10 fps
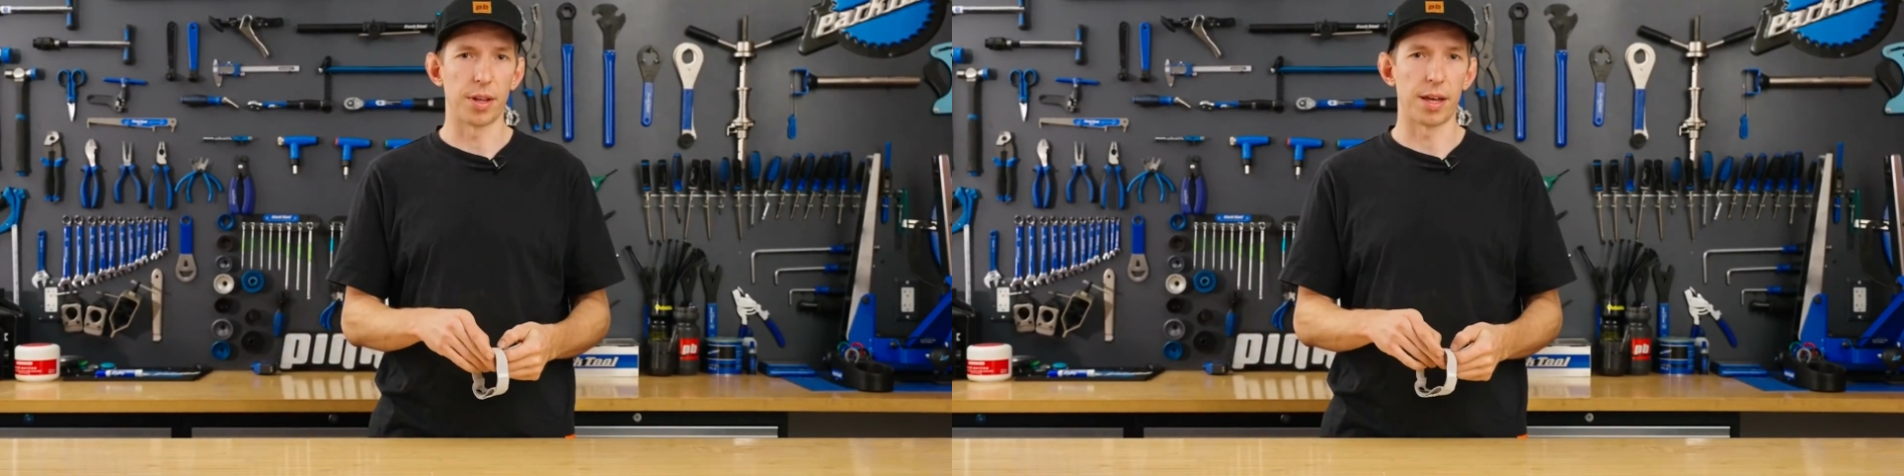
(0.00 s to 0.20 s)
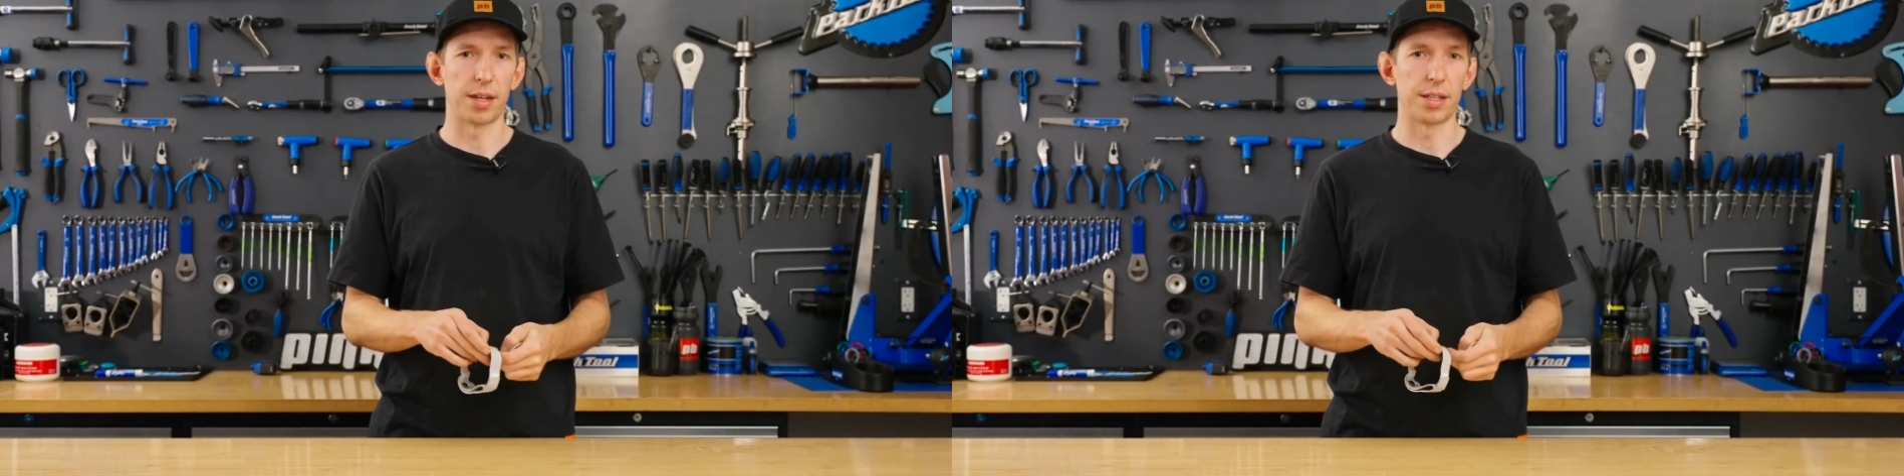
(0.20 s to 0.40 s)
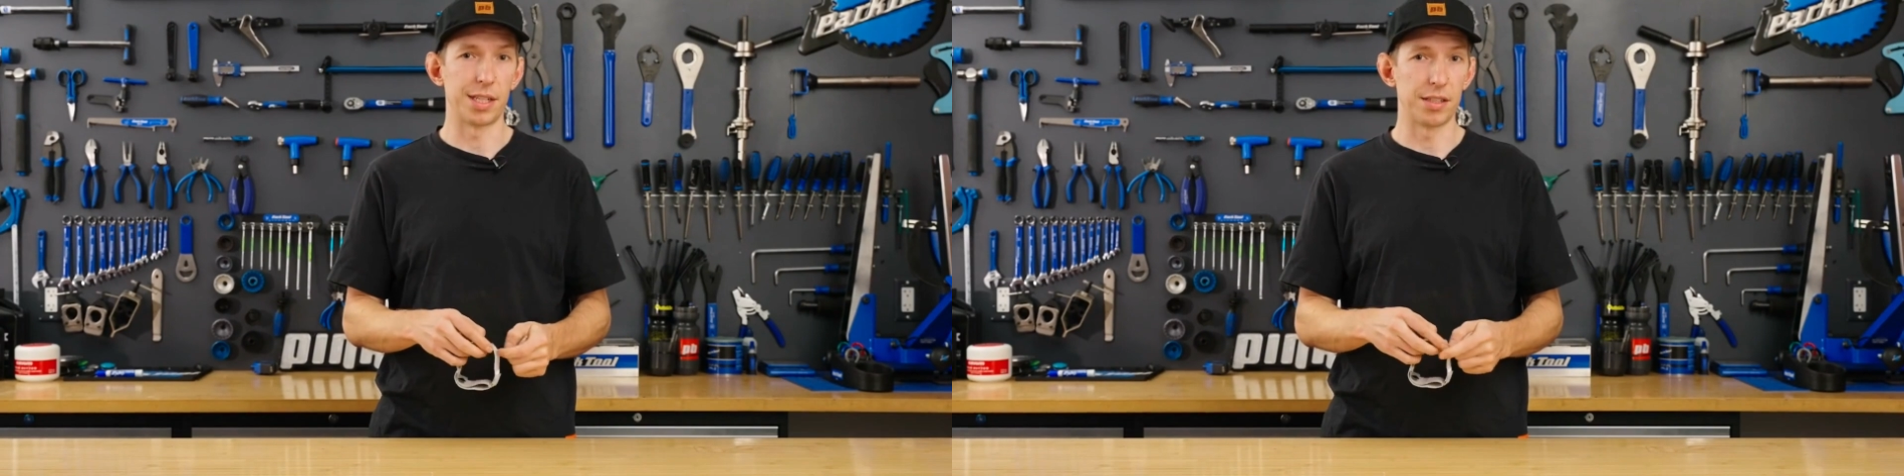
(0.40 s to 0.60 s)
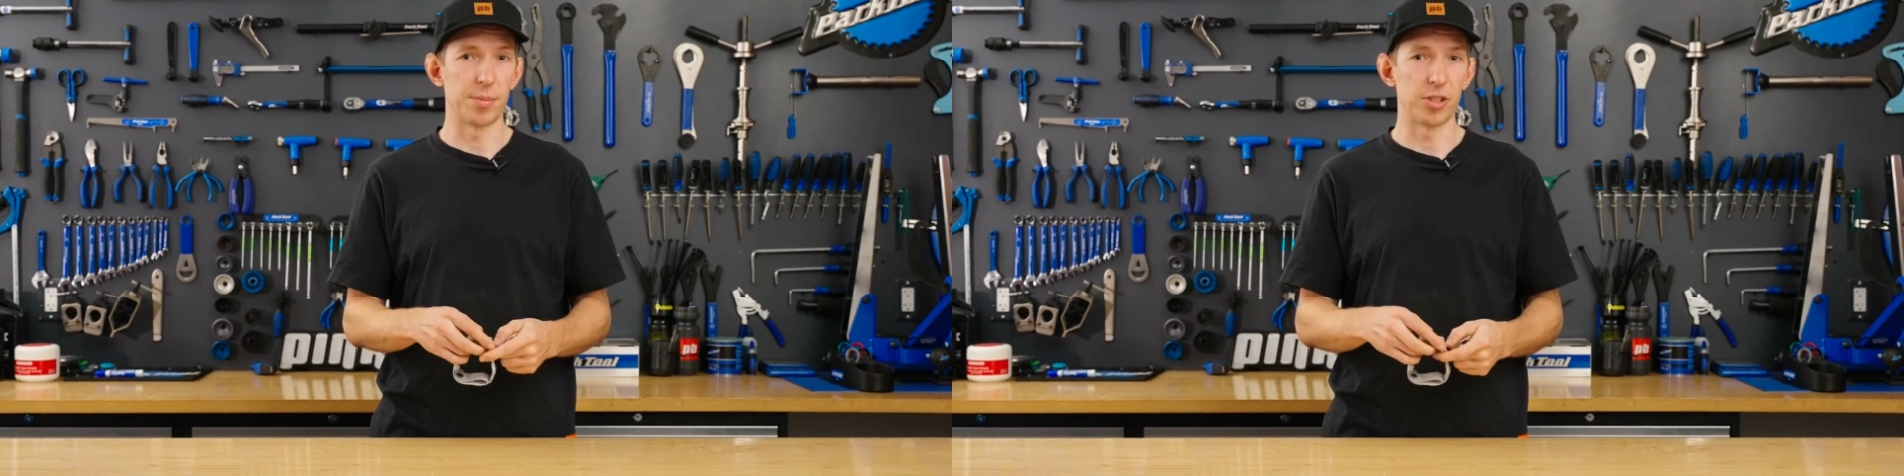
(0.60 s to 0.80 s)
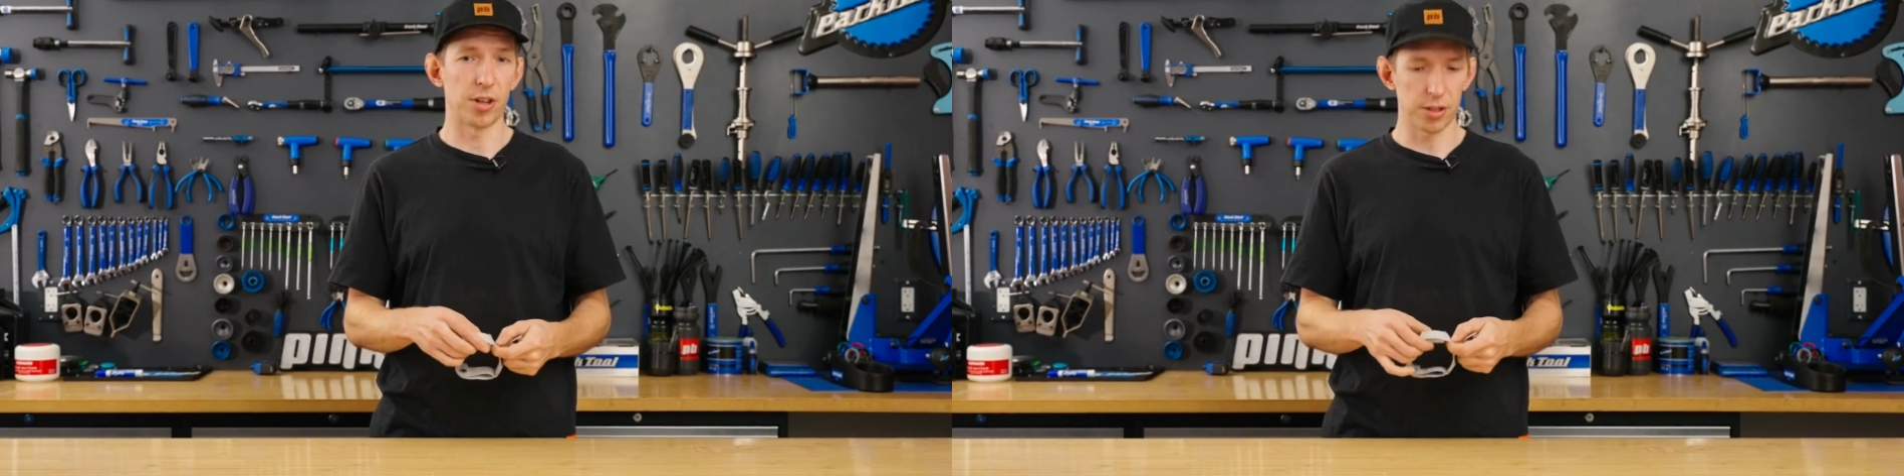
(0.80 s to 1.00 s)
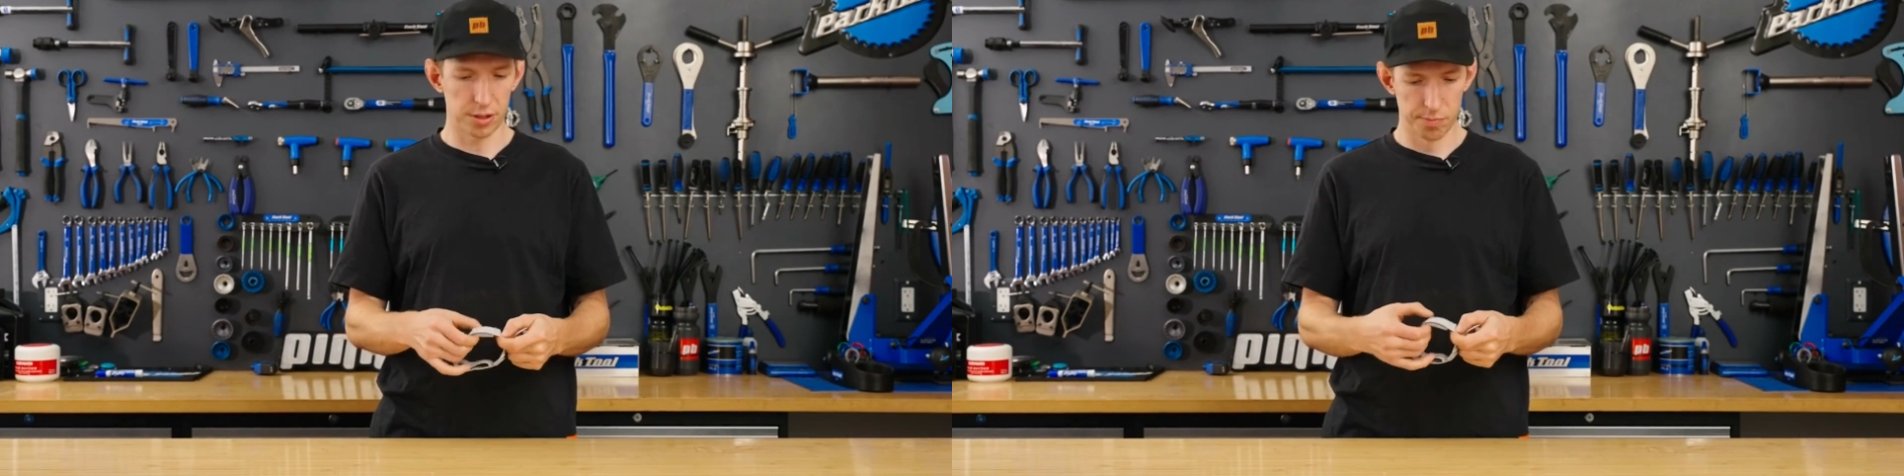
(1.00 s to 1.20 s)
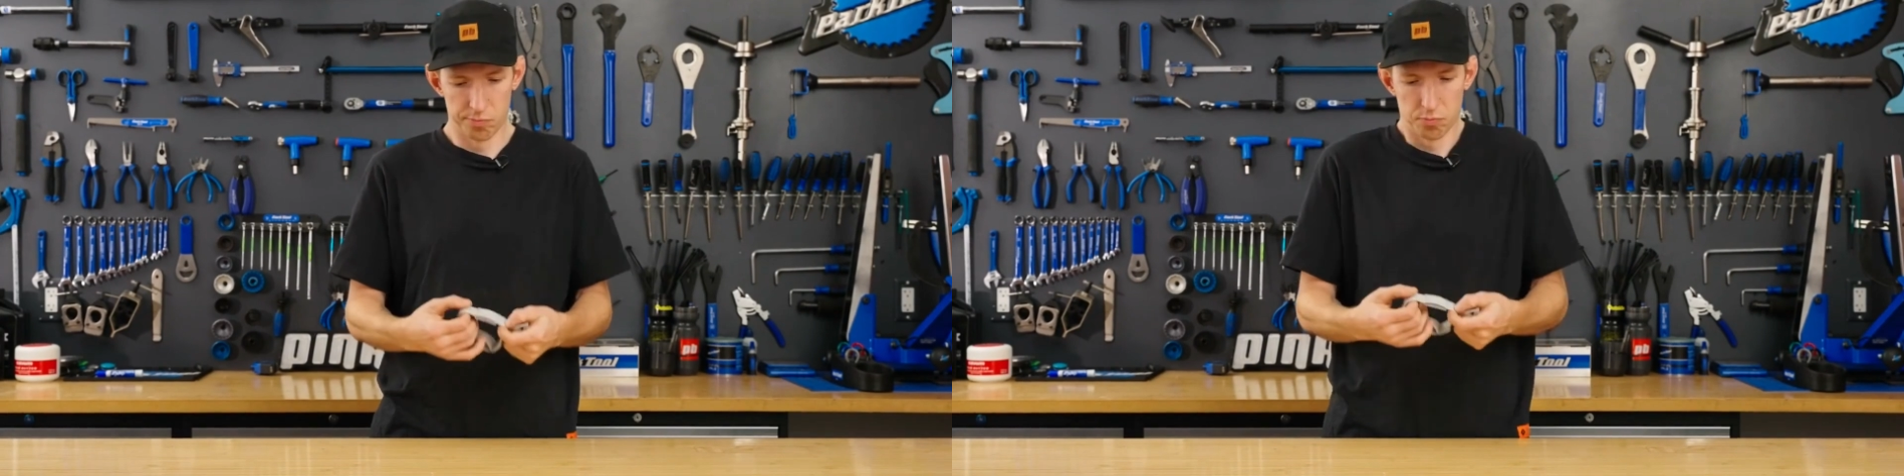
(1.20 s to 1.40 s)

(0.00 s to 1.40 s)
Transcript: that it needs to be charged.